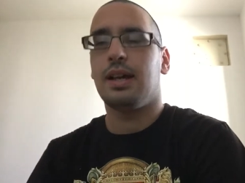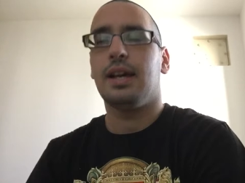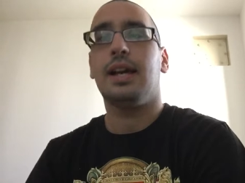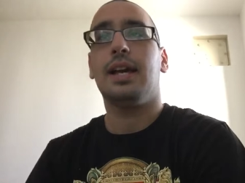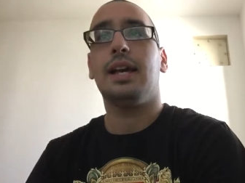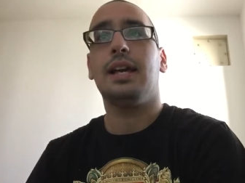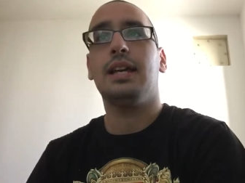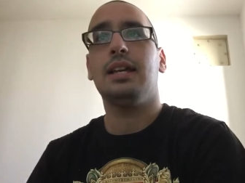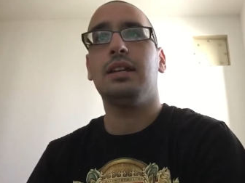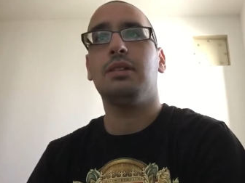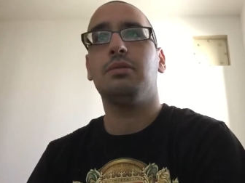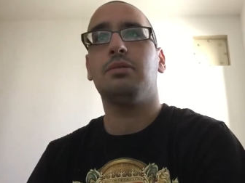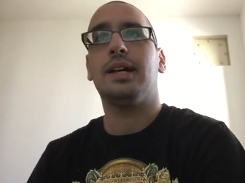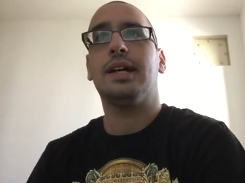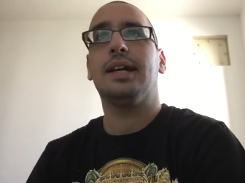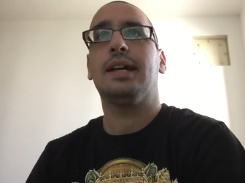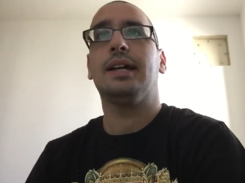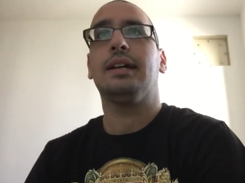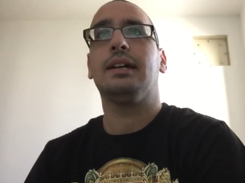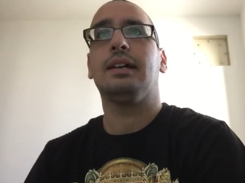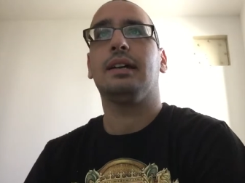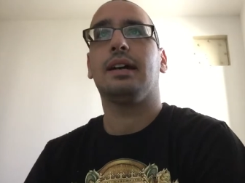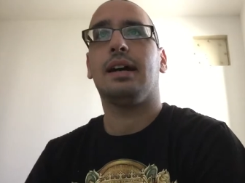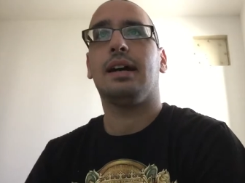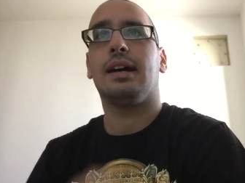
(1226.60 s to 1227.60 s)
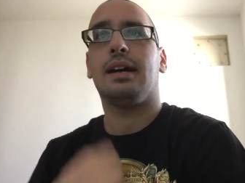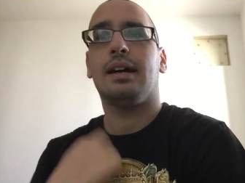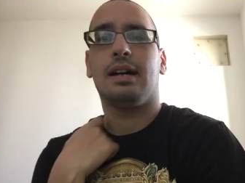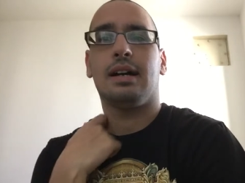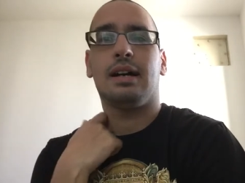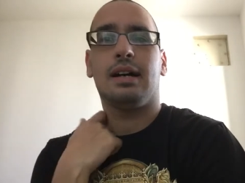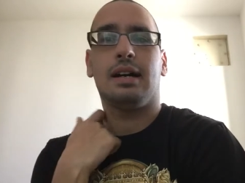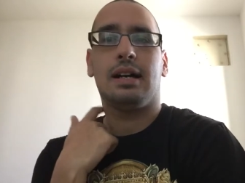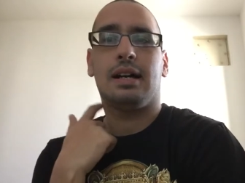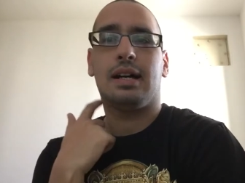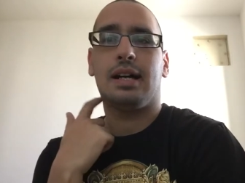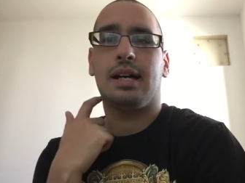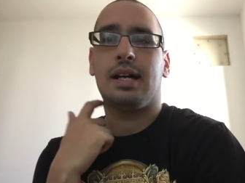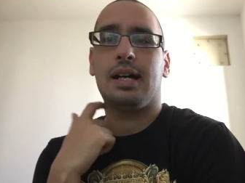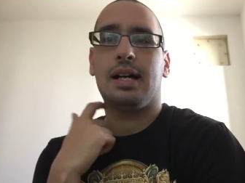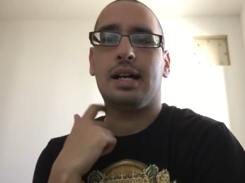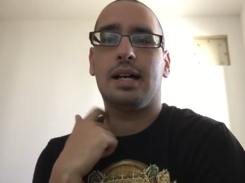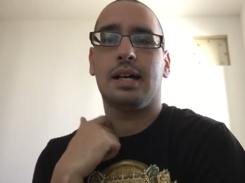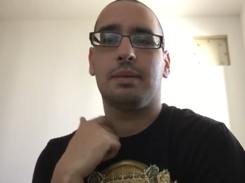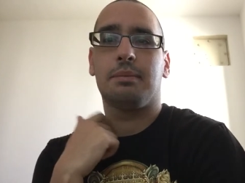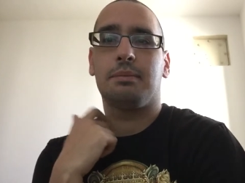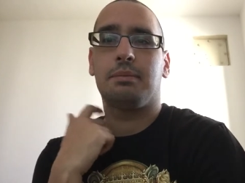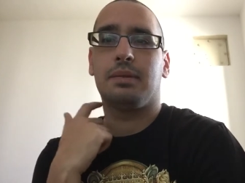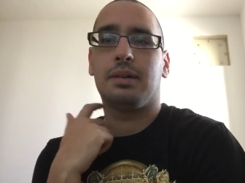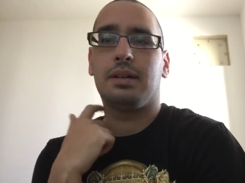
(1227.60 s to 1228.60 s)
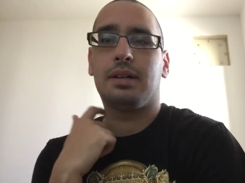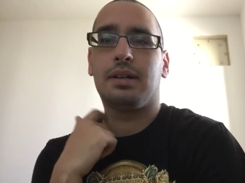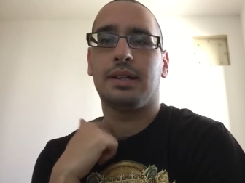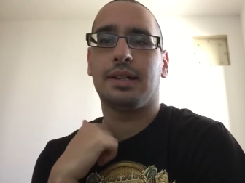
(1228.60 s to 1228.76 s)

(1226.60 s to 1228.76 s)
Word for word: Anyway, uh,